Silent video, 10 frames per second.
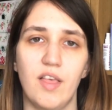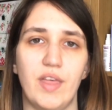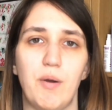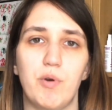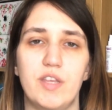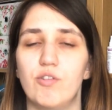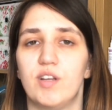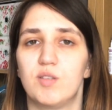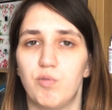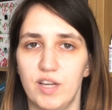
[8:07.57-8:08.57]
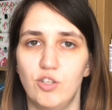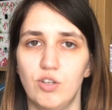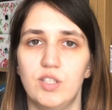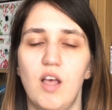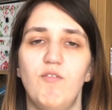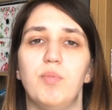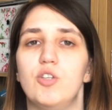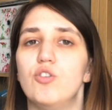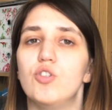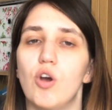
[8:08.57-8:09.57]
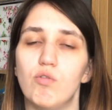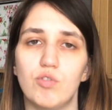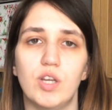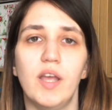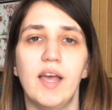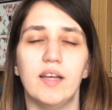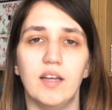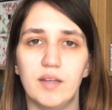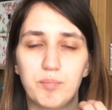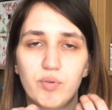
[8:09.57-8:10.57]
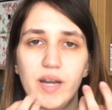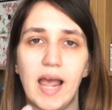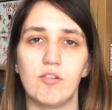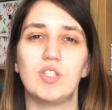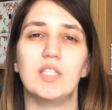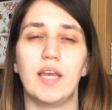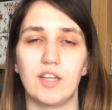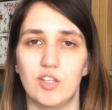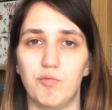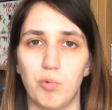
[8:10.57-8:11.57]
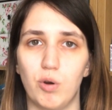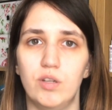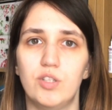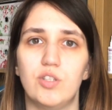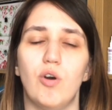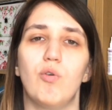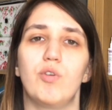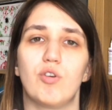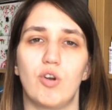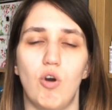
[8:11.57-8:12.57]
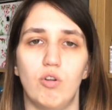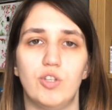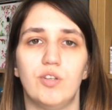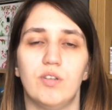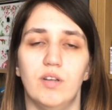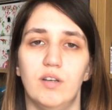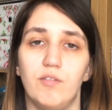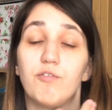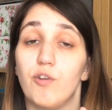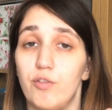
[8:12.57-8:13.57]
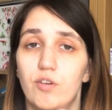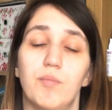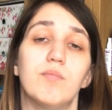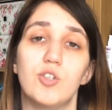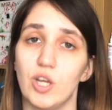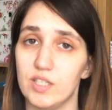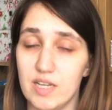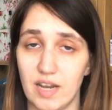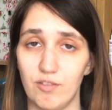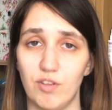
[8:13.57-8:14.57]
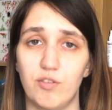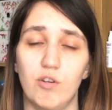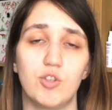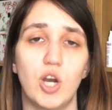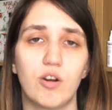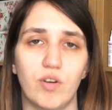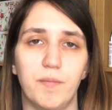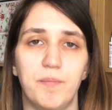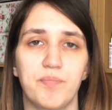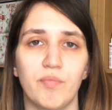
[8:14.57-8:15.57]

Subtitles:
That way you express yourself, but you don't pronounce negative words, so you're not further shutting down the throat chakra.